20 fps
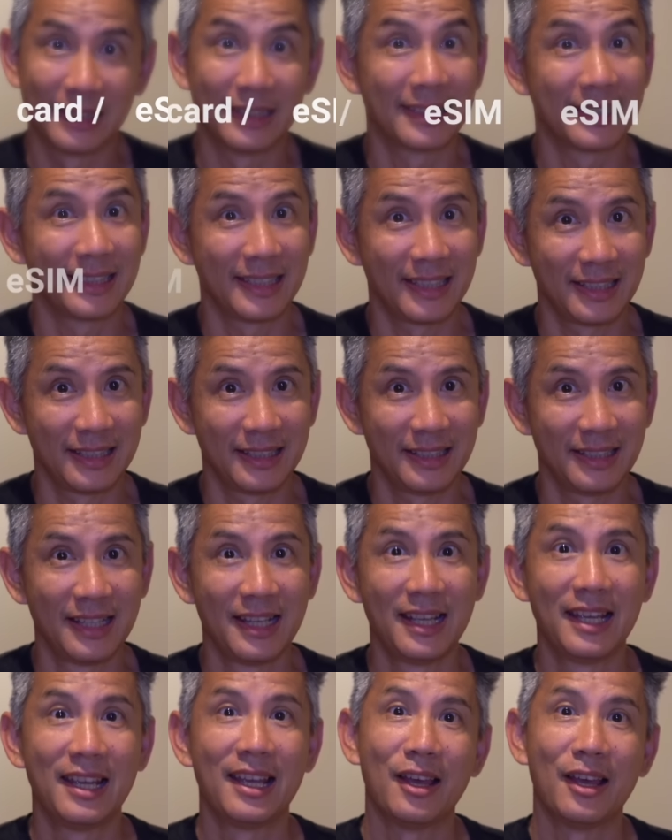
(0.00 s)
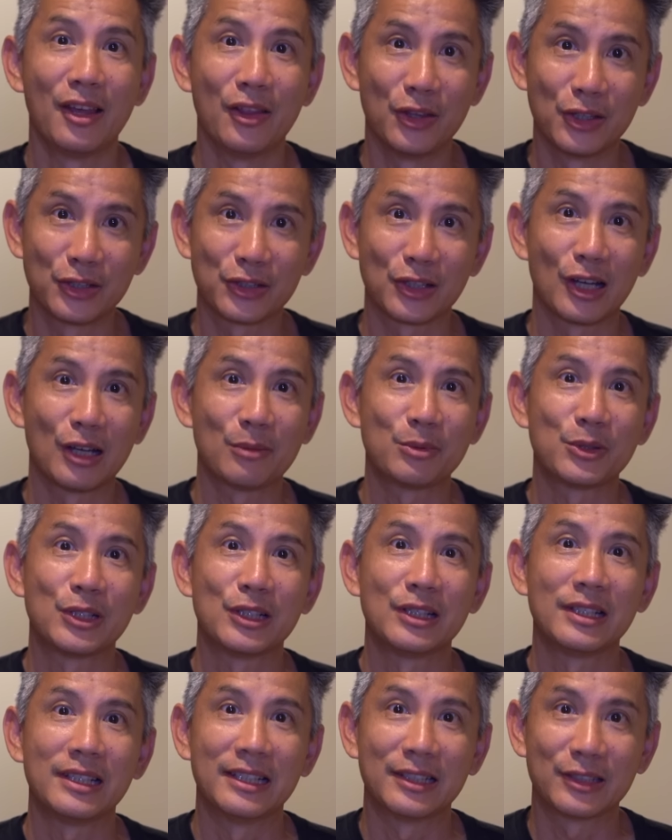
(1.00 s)
Again, this
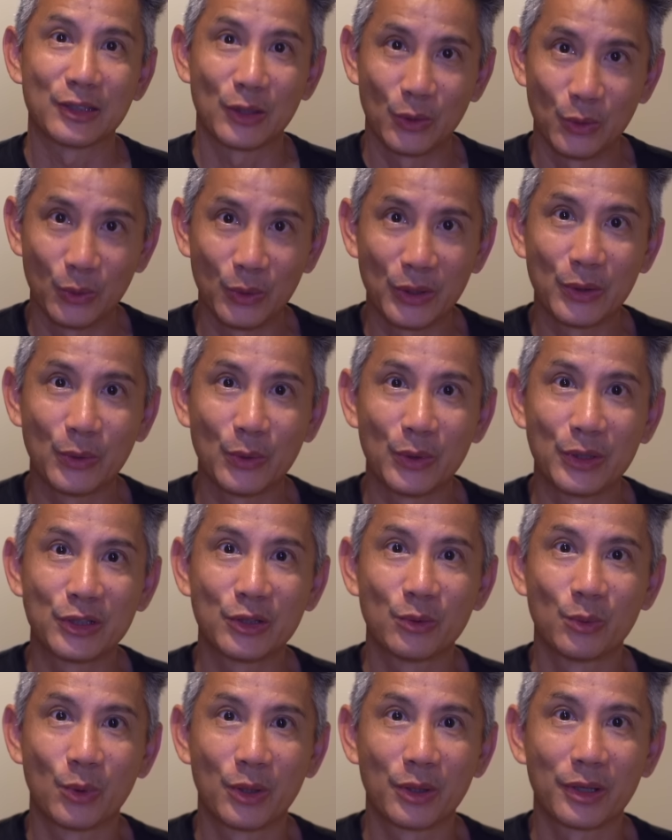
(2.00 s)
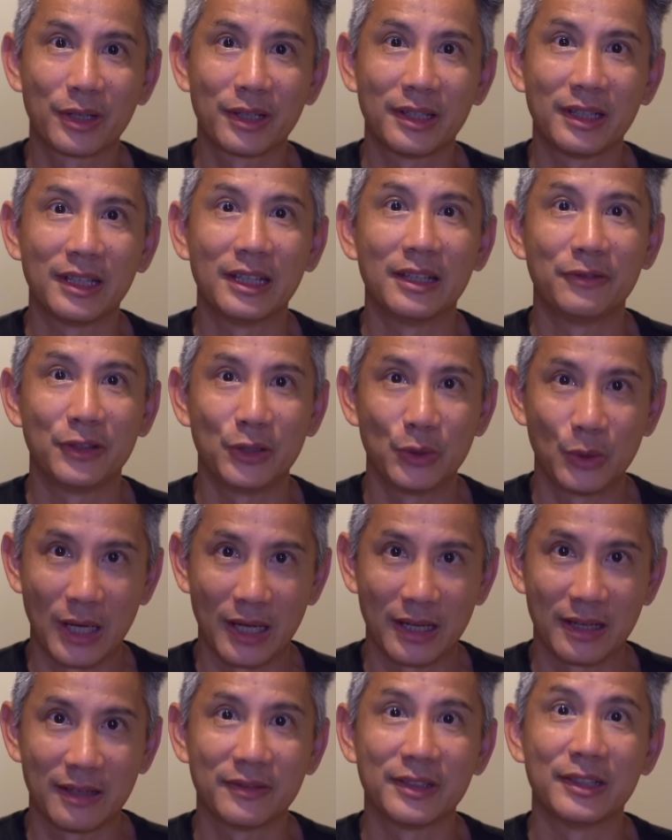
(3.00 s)
option is only going to work if you
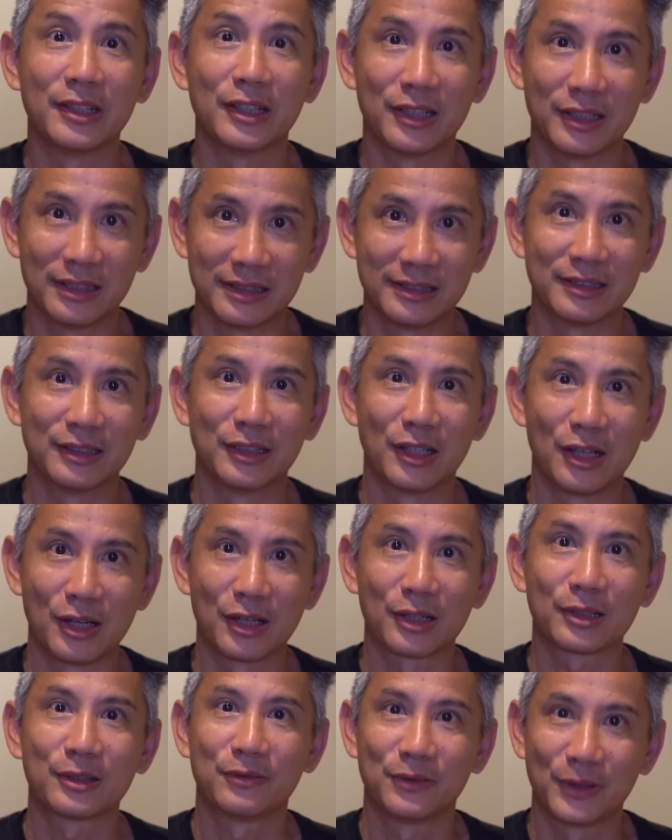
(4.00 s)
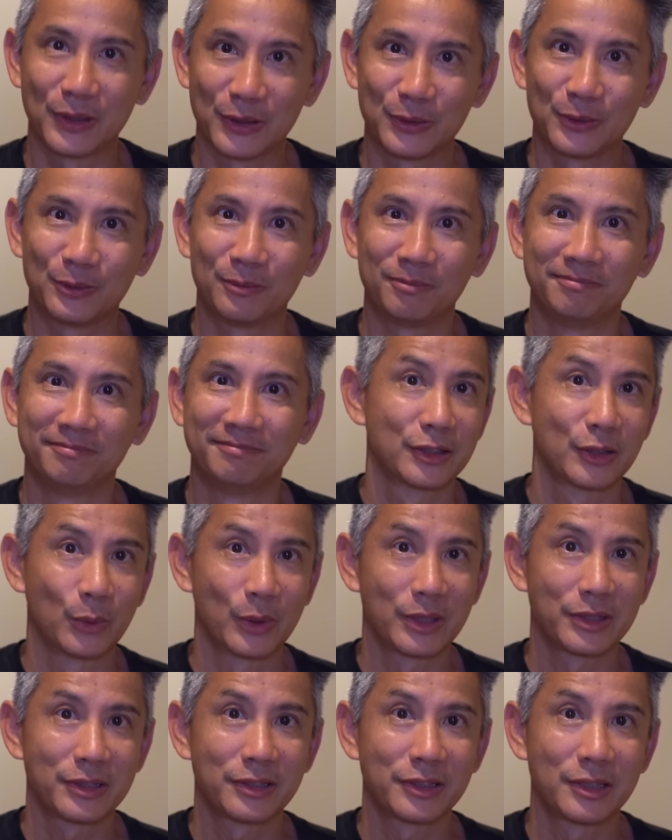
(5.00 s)
have an unlocked phone. So
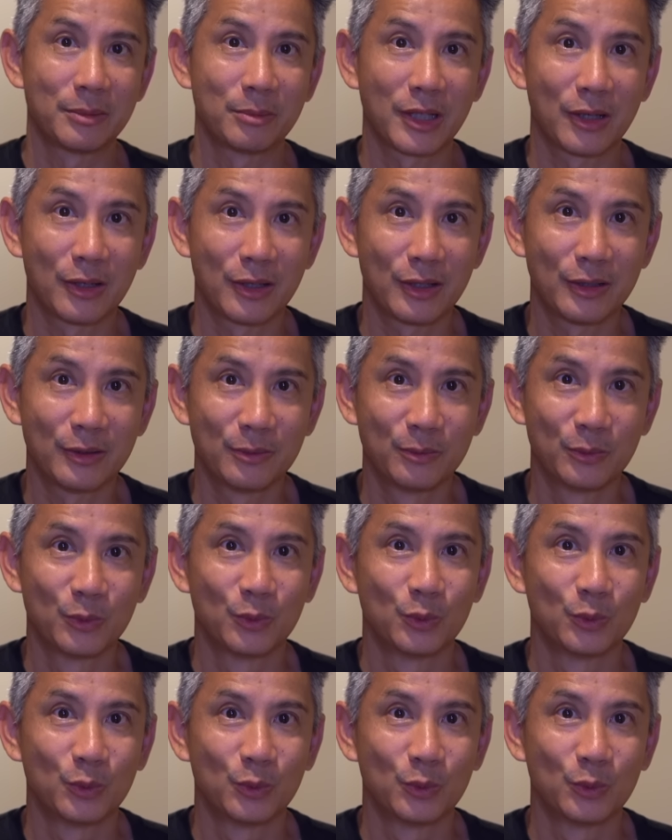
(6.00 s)
what is a SIM card?